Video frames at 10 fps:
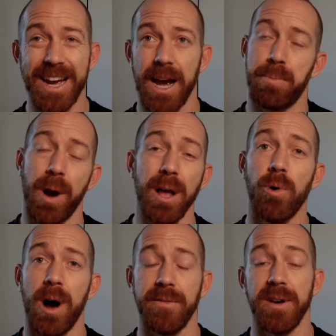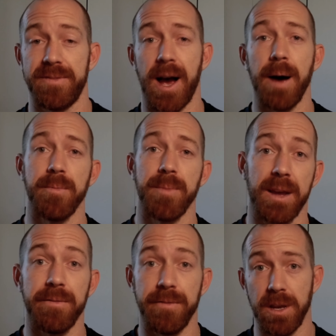I probably won't have enough time to
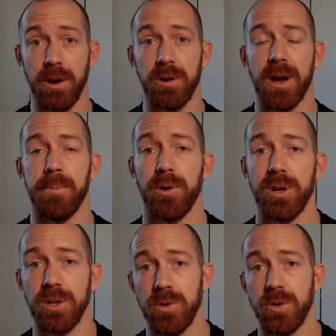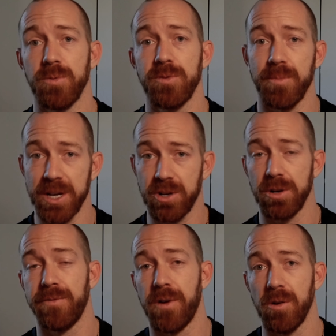make a video to upload to YouTube, so make sure
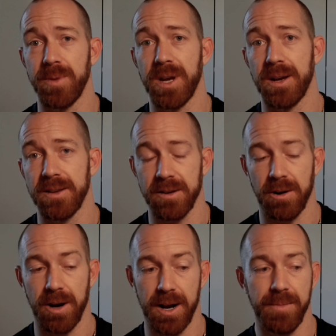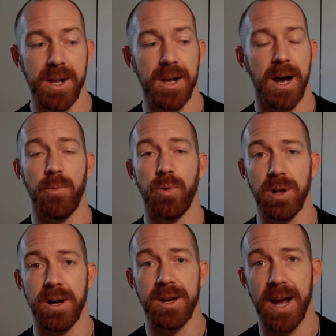you're following me on Instagram. I
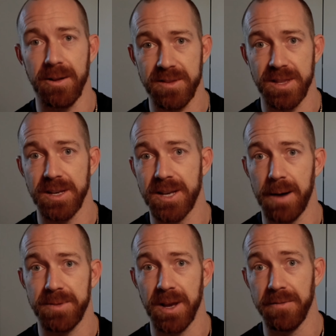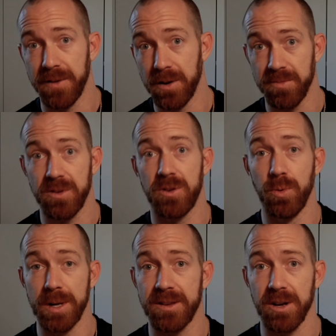will announce the top 10 films
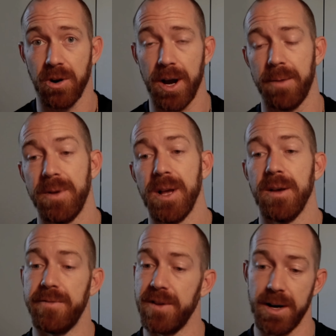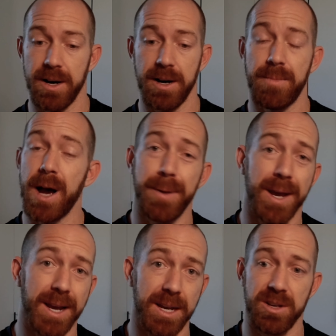to Instagram via my
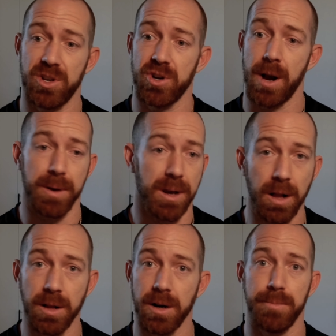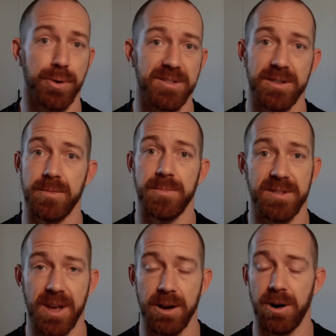page, Tropicolor, Prism,
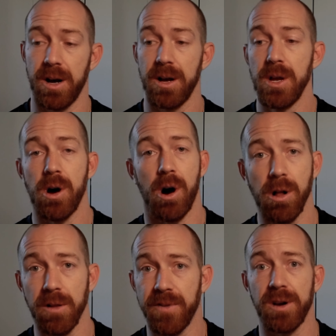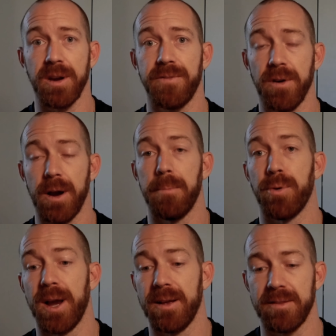etc. All of our different
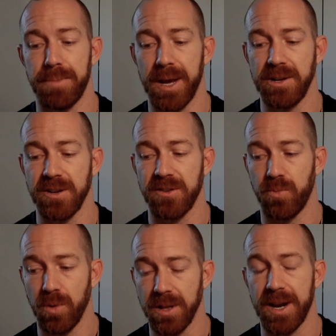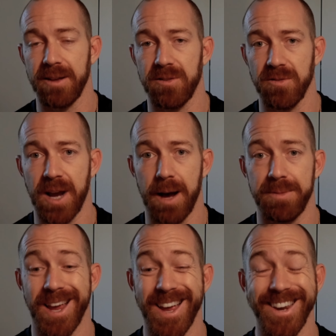brands and pages will announce those
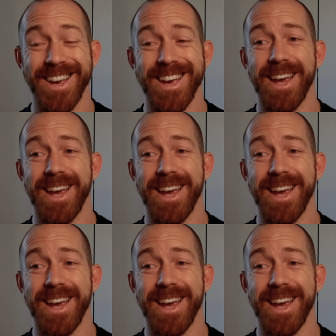top 10.